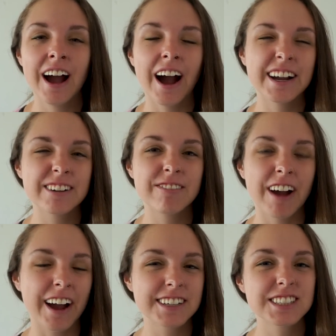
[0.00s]
I have
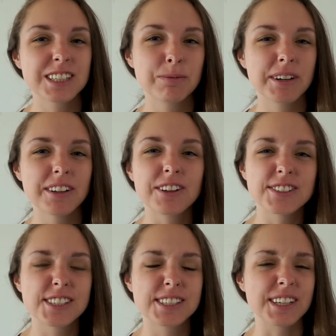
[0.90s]
actually been a
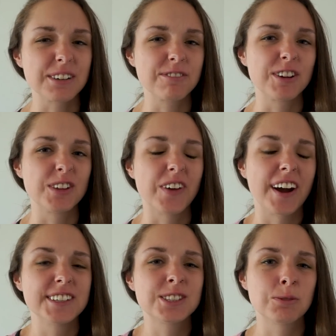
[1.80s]
little sick for the
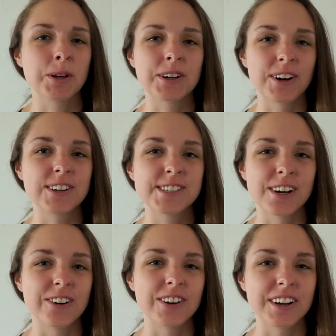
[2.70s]
past week or
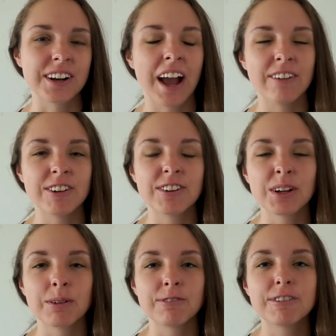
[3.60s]
so and haven't
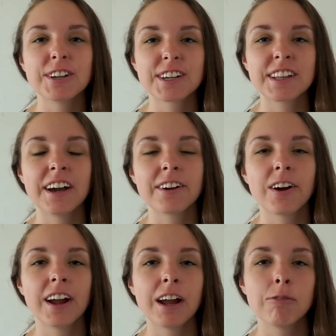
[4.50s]
really been feeling that
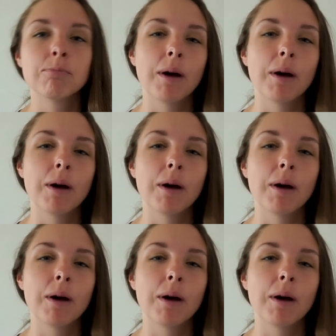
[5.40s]
great,